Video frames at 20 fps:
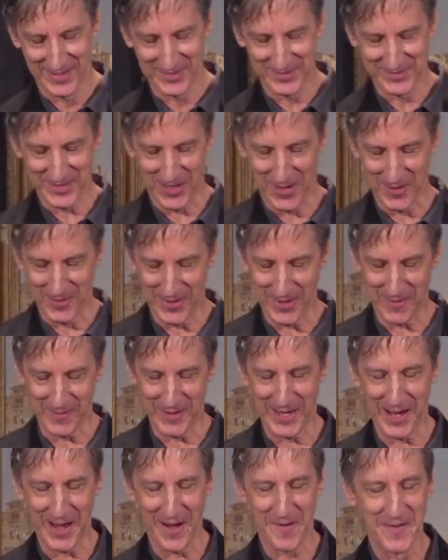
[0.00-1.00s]
So there
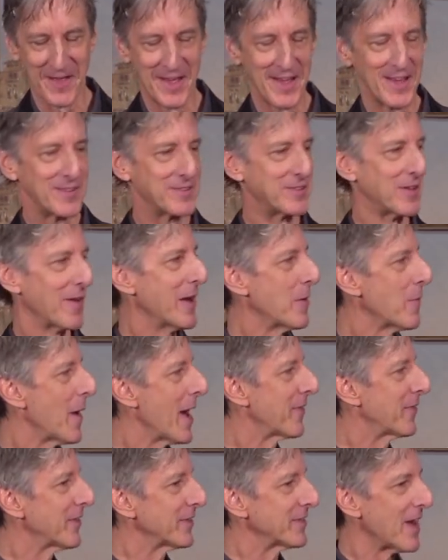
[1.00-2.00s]
we go. So anyway,
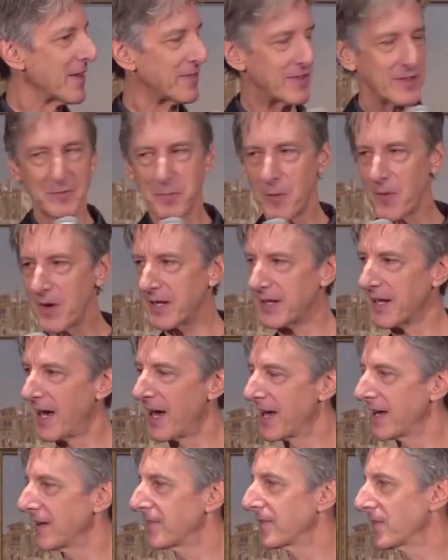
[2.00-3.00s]
at this point,
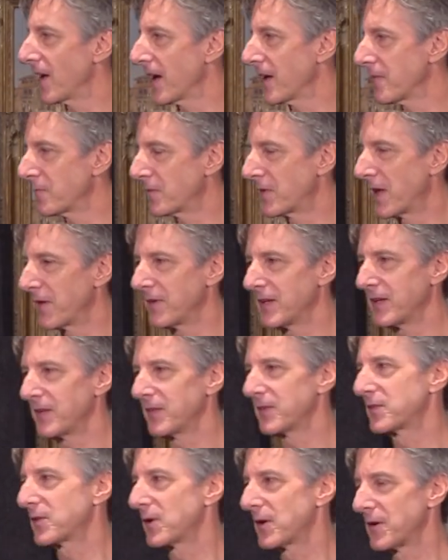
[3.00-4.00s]
I've given
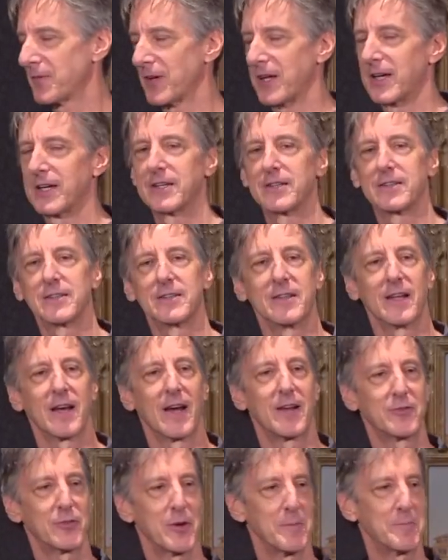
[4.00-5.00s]
you sort of a
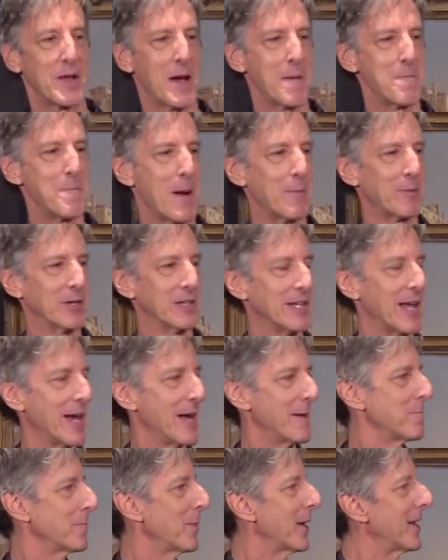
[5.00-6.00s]
trip down memory
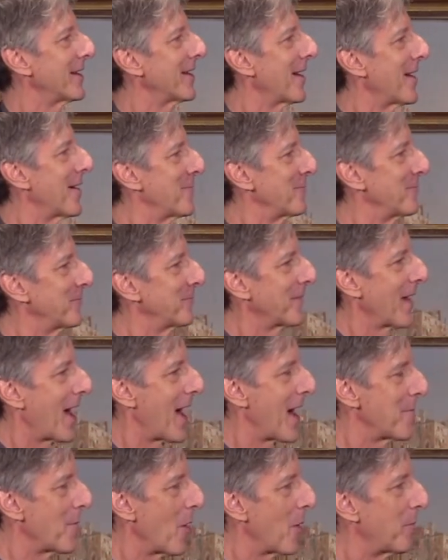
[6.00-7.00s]
lane, but
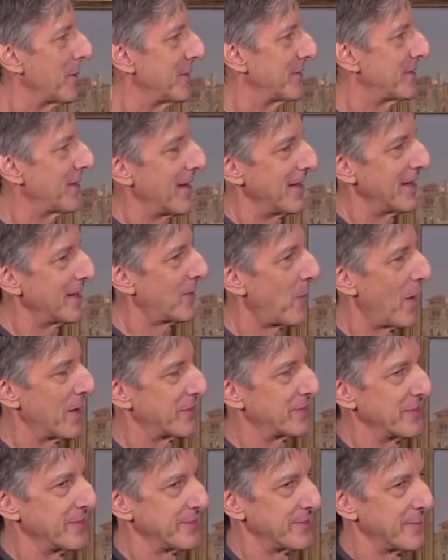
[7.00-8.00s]
I'm open to any
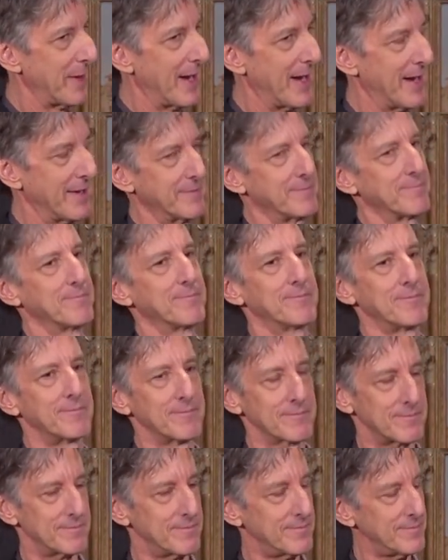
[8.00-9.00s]
questions about,
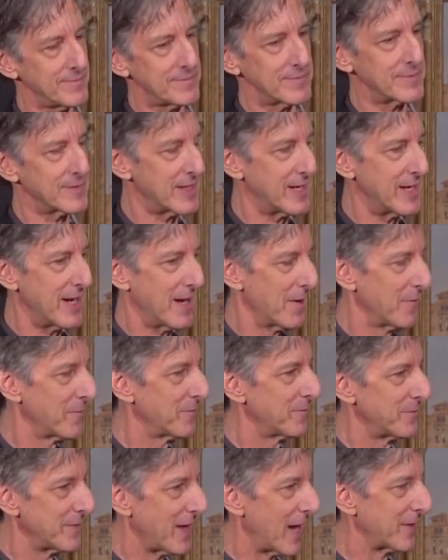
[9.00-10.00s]

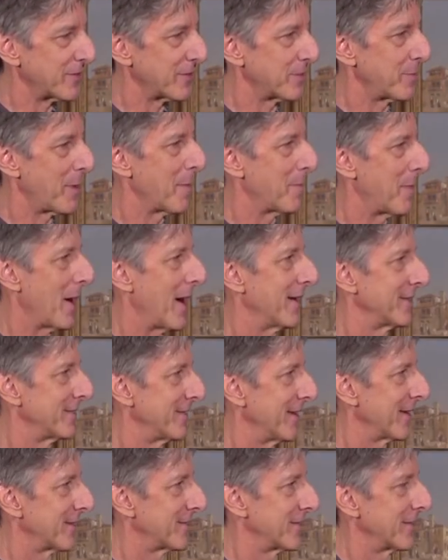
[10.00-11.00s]
not just about
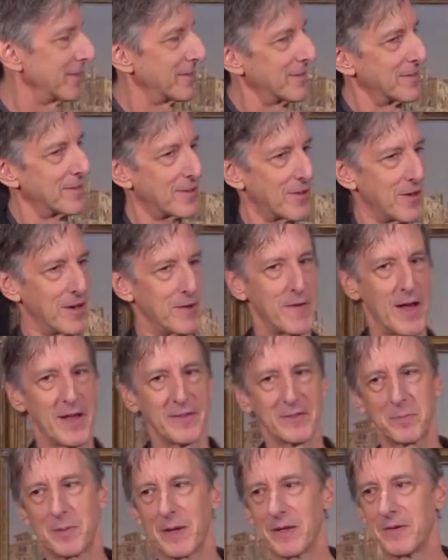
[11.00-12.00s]
politics and current
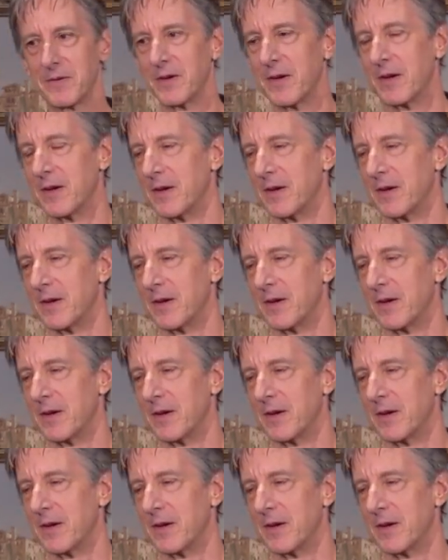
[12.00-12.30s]
events, but...